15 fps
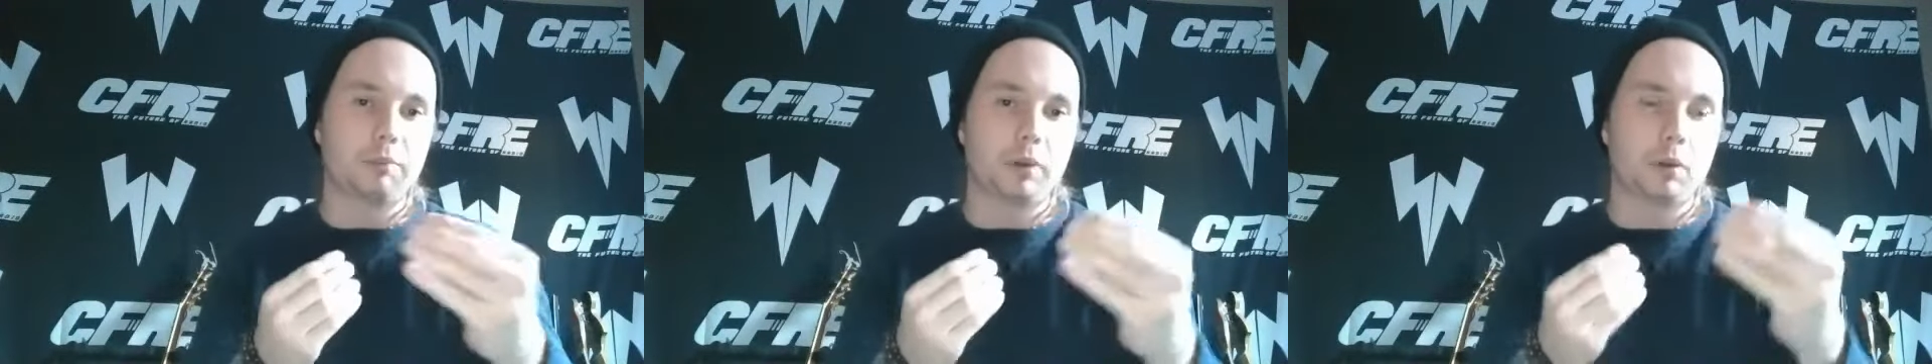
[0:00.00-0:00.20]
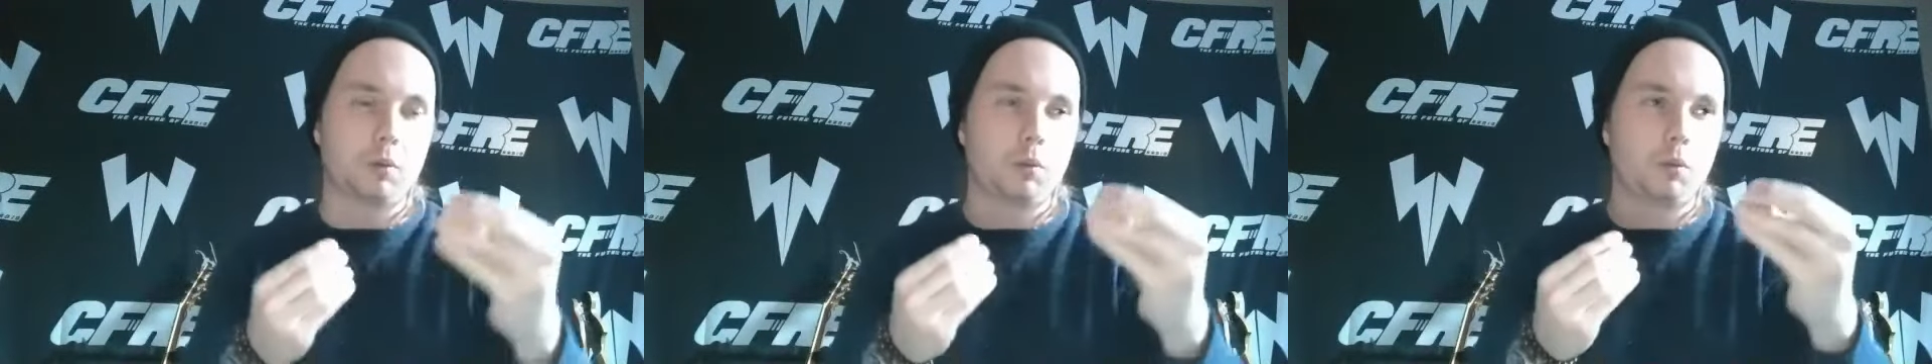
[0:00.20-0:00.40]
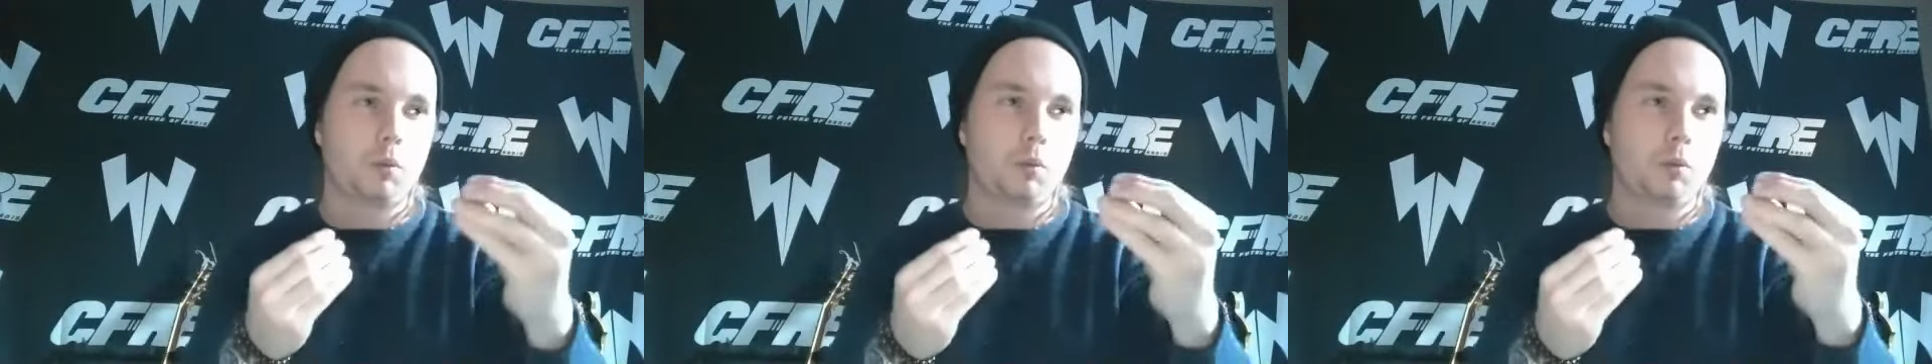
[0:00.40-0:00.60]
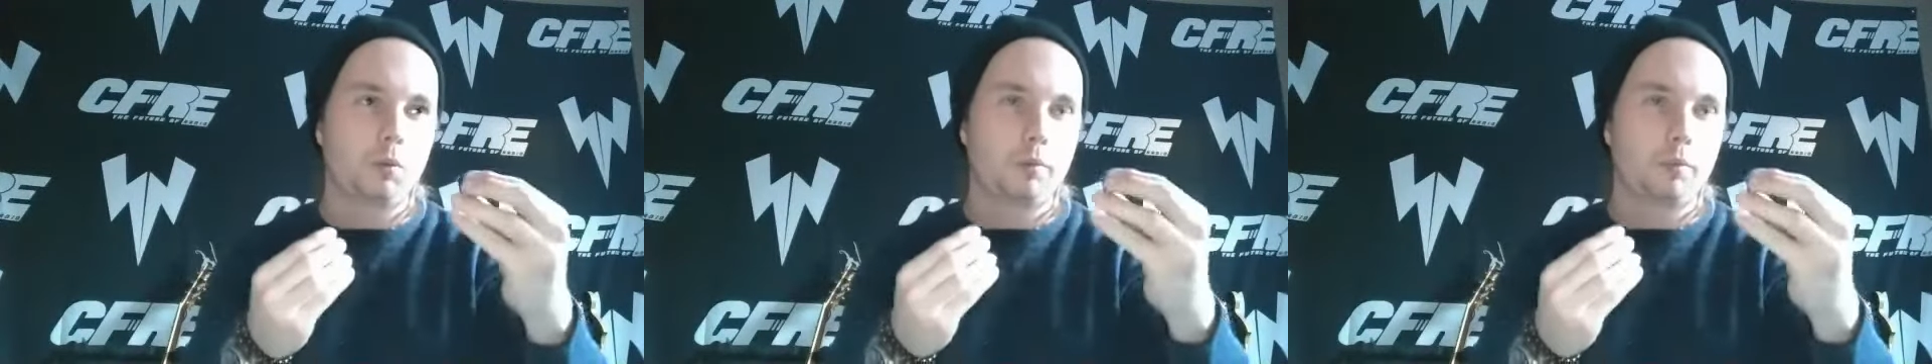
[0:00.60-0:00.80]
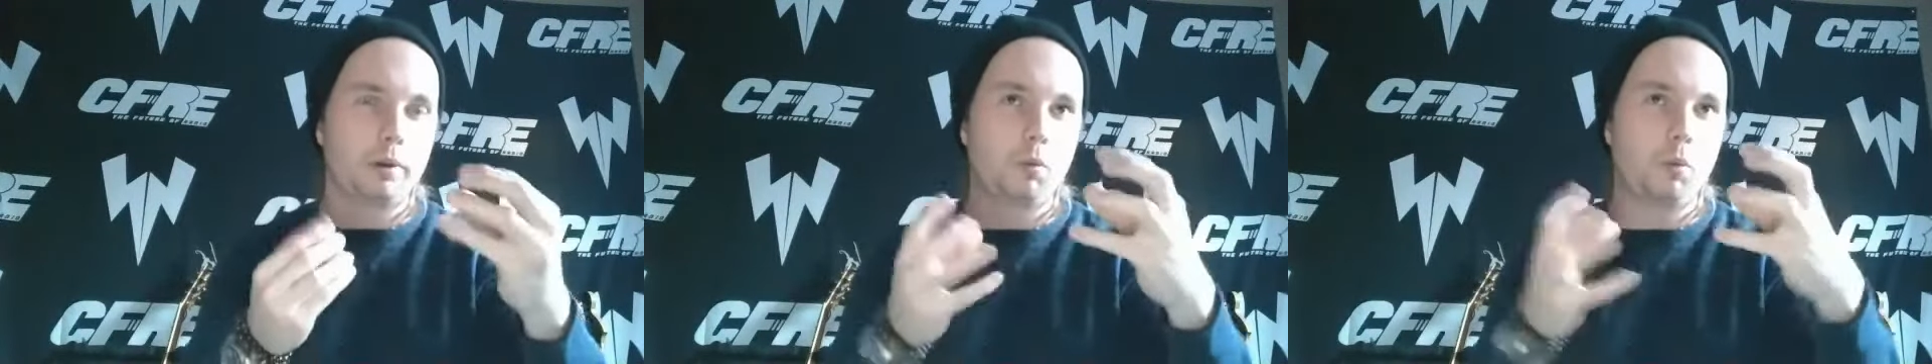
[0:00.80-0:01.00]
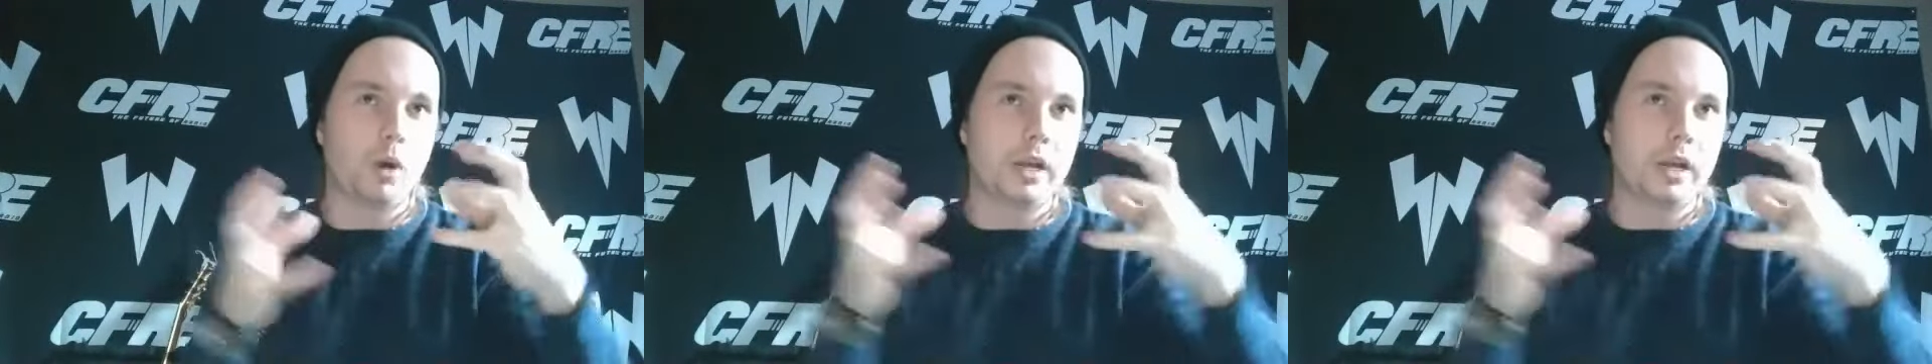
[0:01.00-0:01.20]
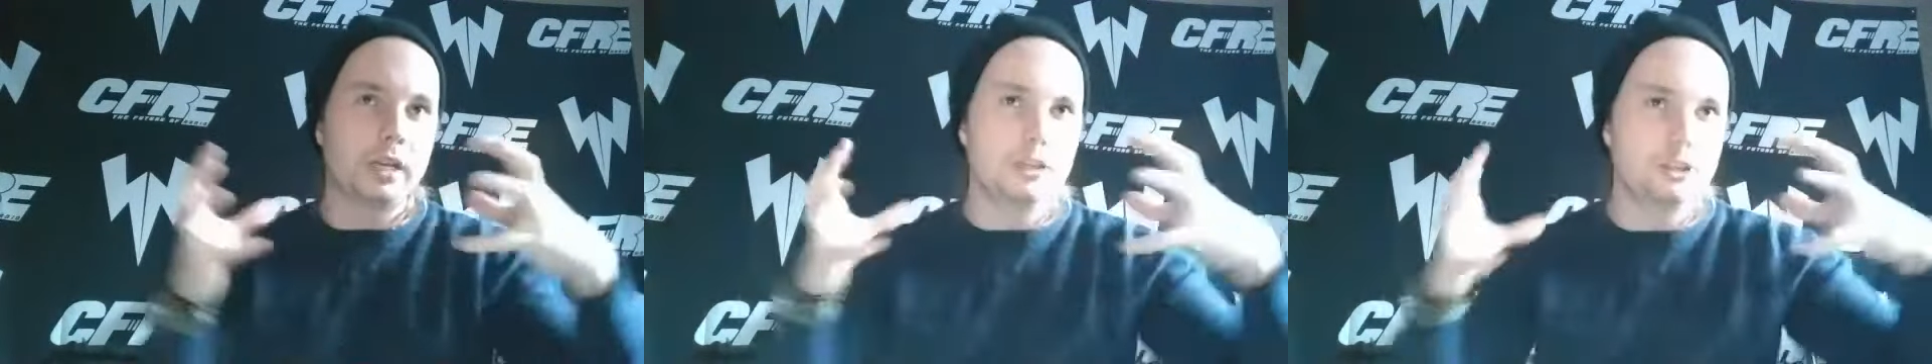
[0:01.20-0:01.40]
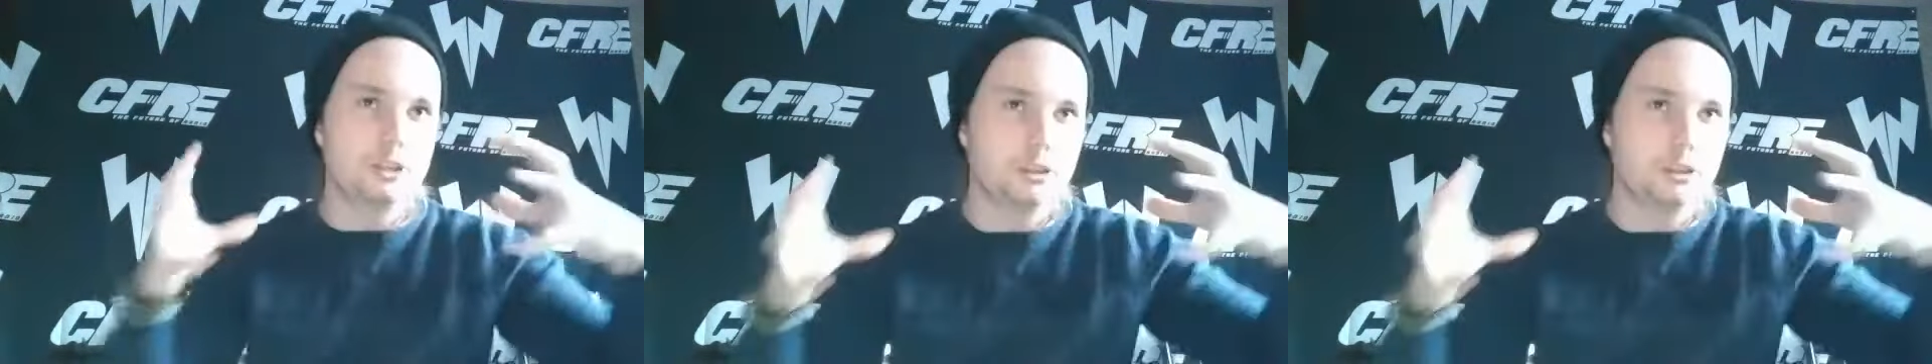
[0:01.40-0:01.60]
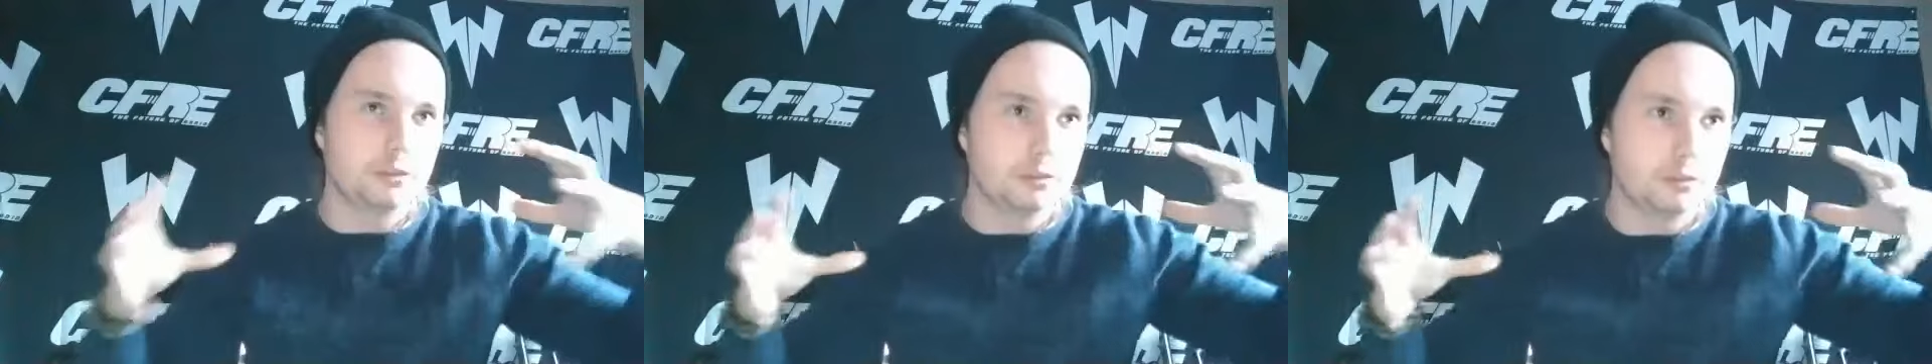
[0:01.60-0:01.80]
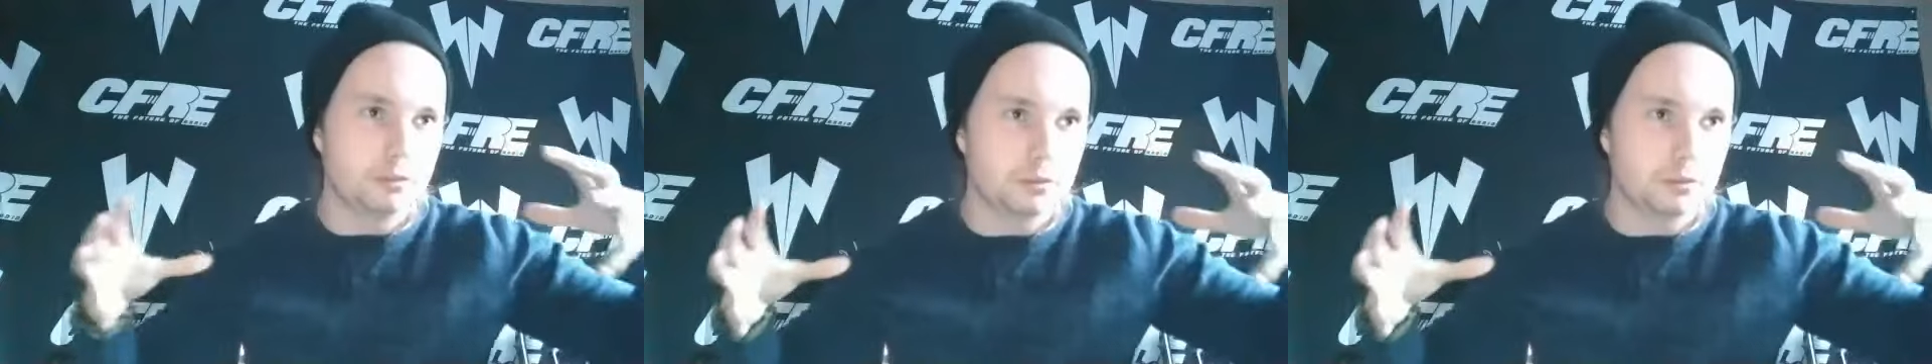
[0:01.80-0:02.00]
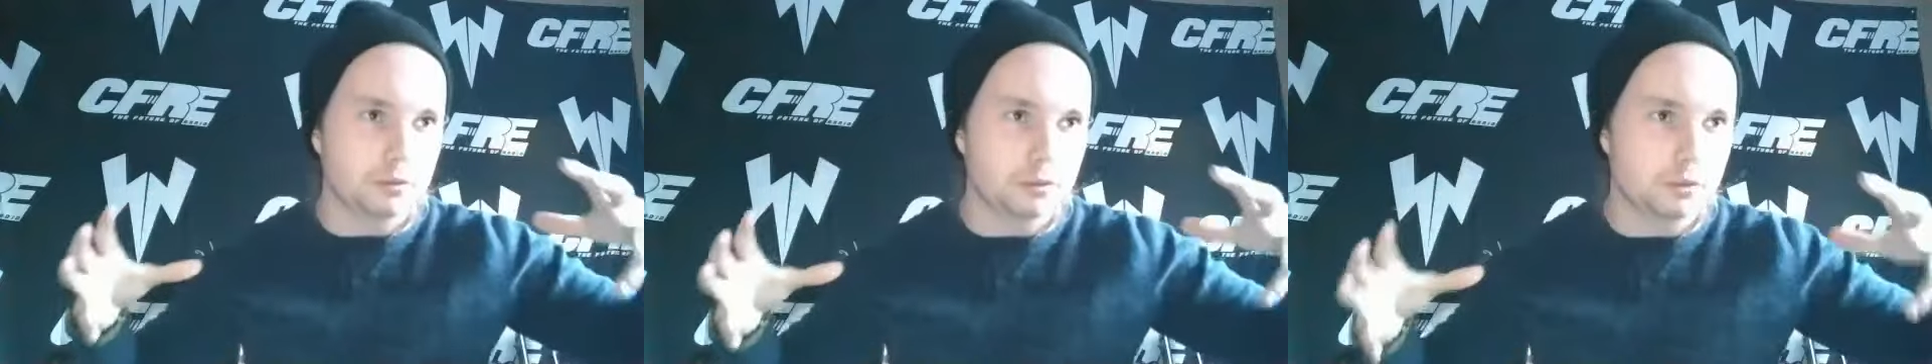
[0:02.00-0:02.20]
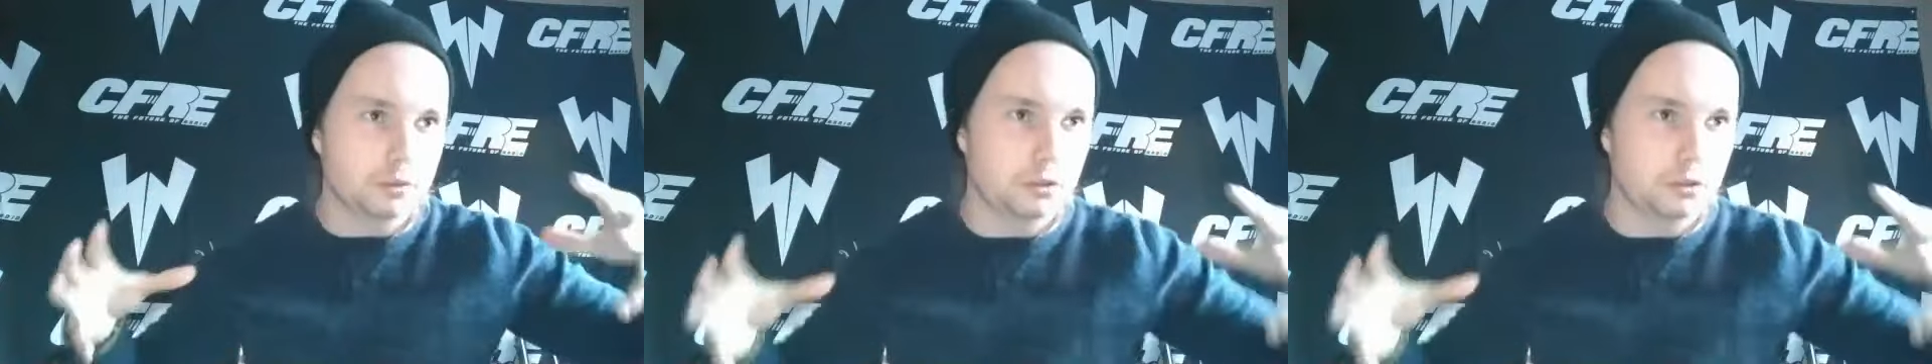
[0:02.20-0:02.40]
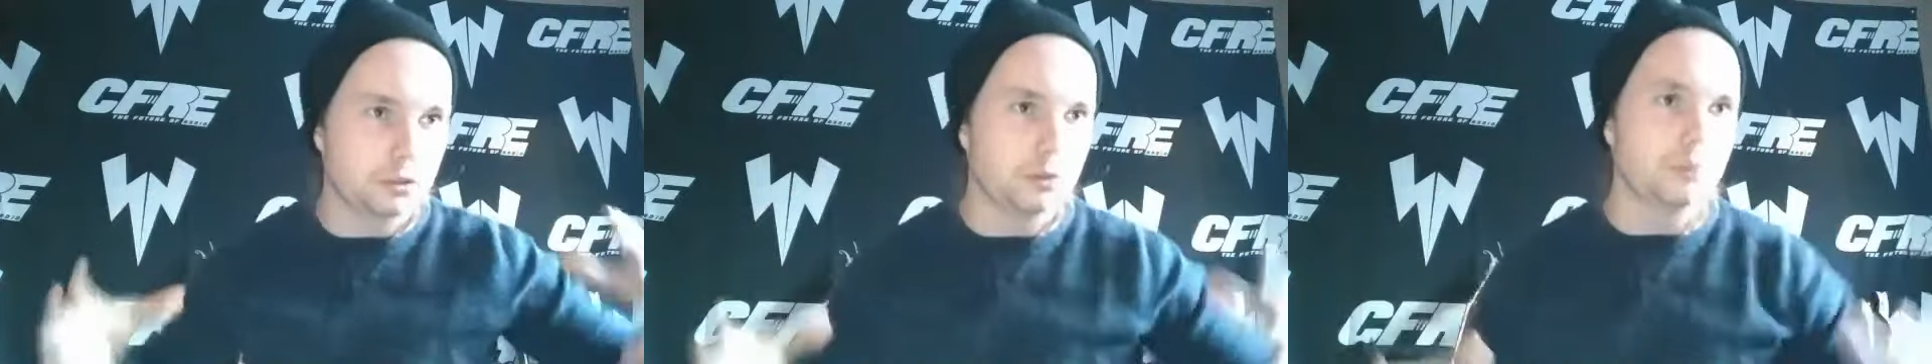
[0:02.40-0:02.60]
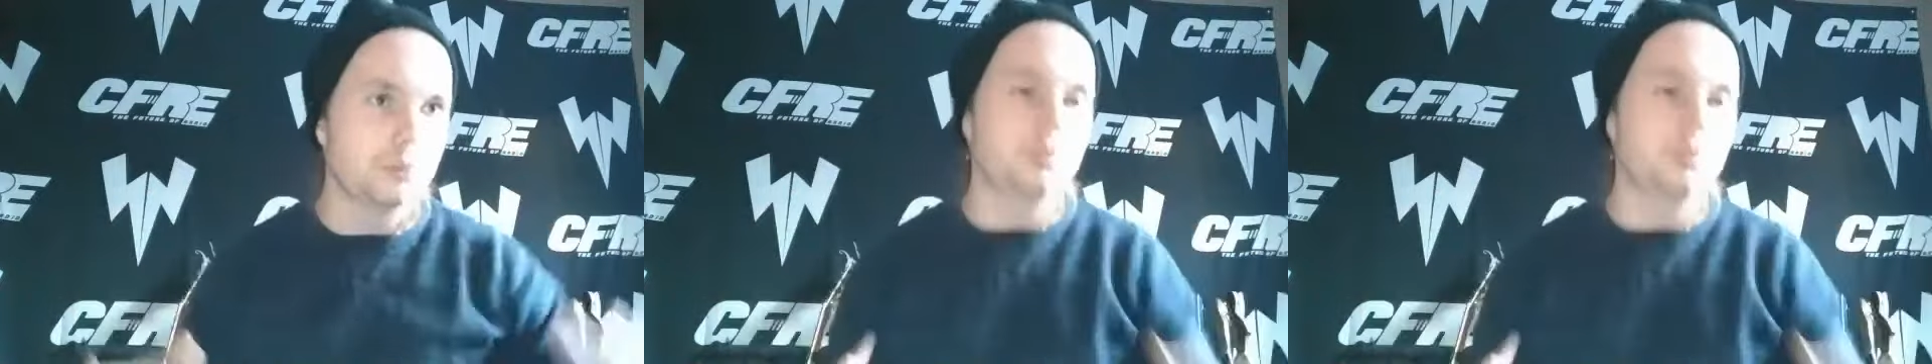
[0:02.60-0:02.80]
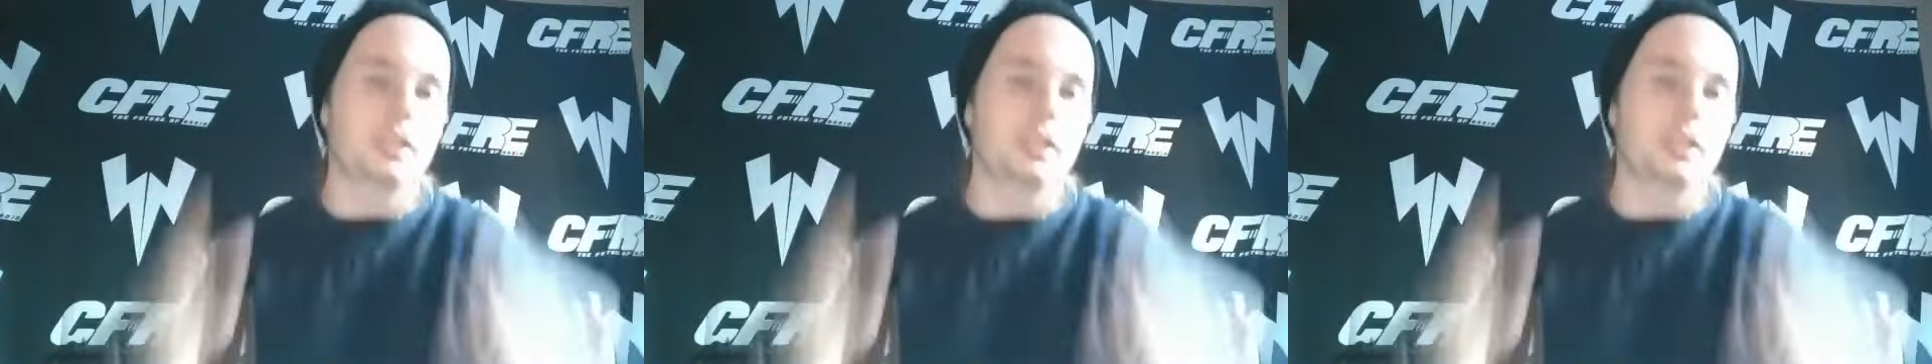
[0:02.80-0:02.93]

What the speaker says: but what did you do to